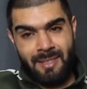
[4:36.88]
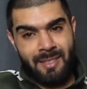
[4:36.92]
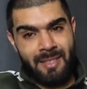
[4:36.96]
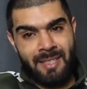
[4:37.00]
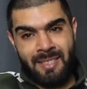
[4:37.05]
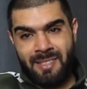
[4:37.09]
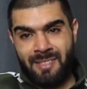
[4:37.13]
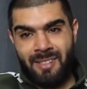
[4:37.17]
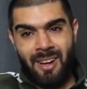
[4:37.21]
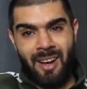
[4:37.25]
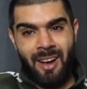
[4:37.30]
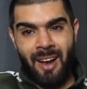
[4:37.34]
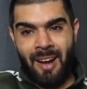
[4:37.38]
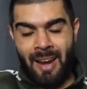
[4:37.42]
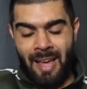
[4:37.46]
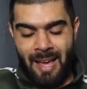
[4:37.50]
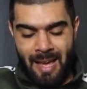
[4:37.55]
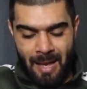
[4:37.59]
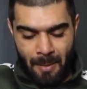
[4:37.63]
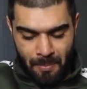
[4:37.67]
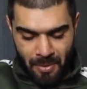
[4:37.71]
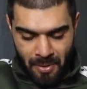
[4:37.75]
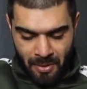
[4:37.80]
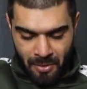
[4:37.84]
It's not going to
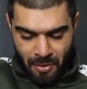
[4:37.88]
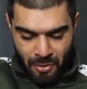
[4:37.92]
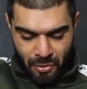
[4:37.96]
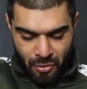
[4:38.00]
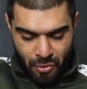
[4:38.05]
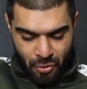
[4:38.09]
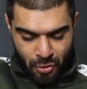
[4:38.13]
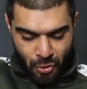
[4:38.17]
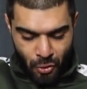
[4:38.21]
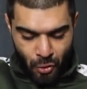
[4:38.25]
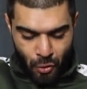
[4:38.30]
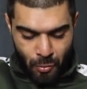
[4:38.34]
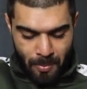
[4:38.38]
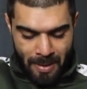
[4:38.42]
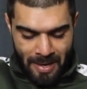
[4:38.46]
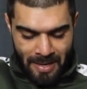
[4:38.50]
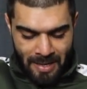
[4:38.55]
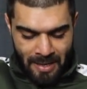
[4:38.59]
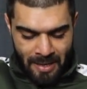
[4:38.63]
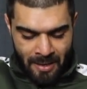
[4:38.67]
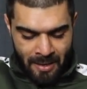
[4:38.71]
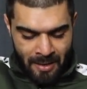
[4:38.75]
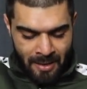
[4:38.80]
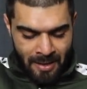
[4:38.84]
happen. There's too
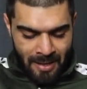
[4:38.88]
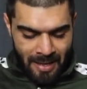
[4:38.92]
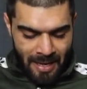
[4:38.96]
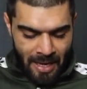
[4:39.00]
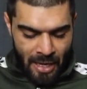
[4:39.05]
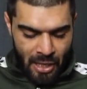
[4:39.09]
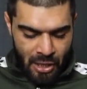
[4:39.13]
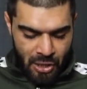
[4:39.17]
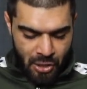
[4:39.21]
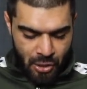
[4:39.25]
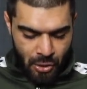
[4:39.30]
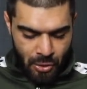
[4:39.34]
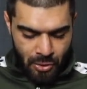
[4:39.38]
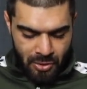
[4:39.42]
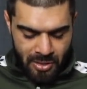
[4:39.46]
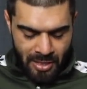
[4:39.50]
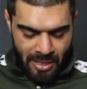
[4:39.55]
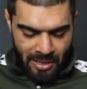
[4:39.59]
many issues.